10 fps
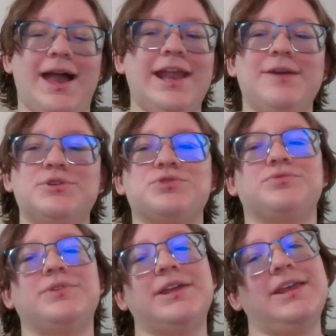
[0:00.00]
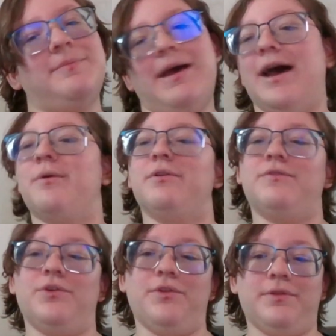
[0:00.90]
And it was really
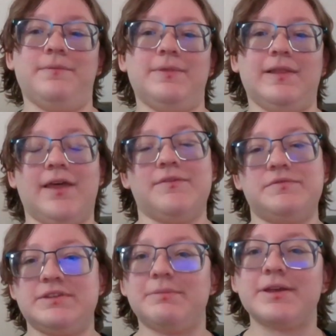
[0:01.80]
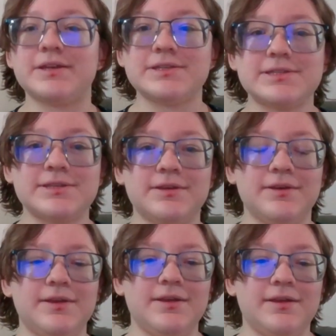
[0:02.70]
powerful, the love of siblings.
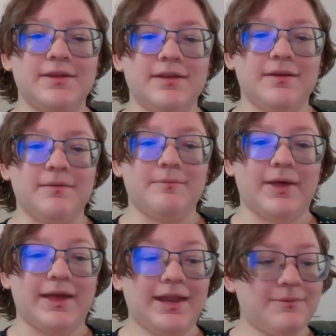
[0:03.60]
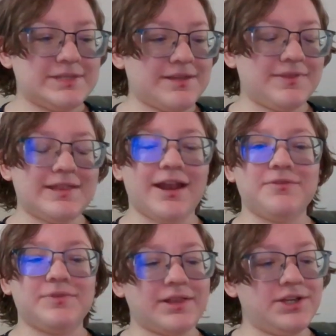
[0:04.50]
But it was something that
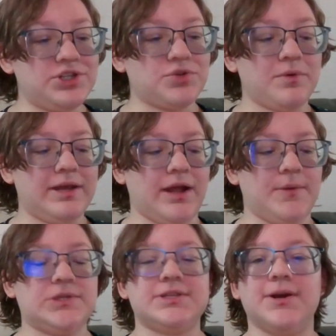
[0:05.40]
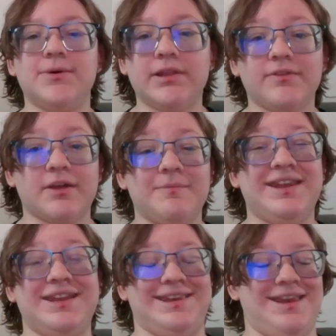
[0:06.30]
I really enjoyed. I would totally
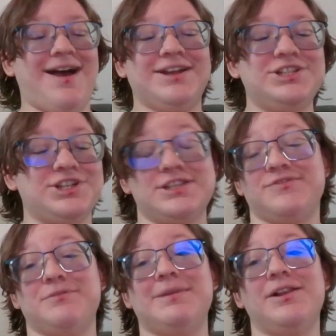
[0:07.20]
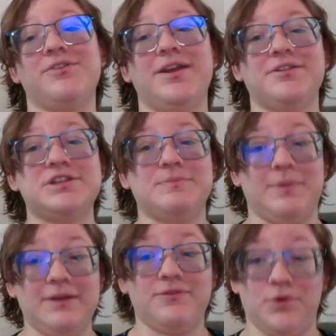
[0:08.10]
recommend it, not just for middle graders,
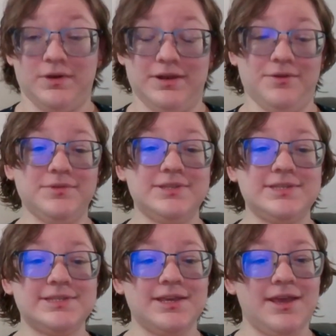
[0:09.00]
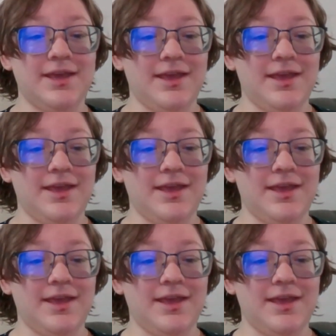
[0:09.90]
but for adults.